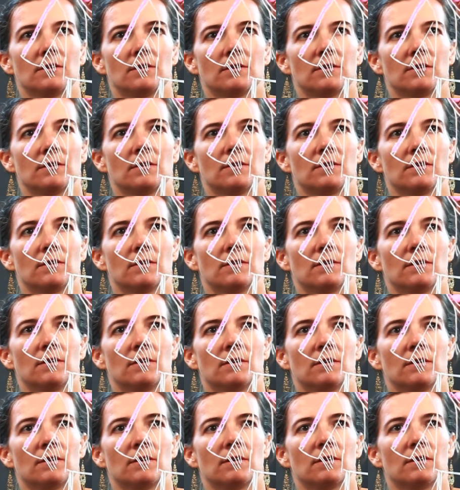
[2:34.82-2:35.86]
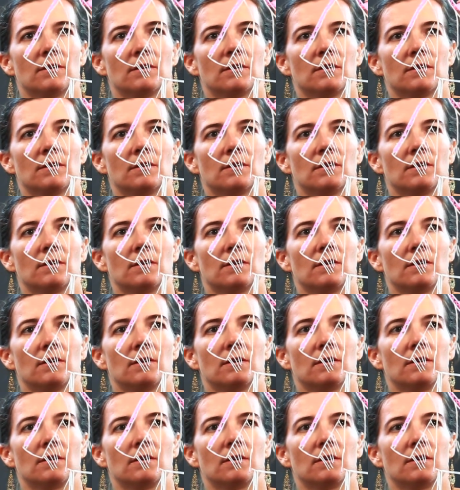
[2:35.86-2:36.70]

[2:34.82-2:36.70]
[no speech]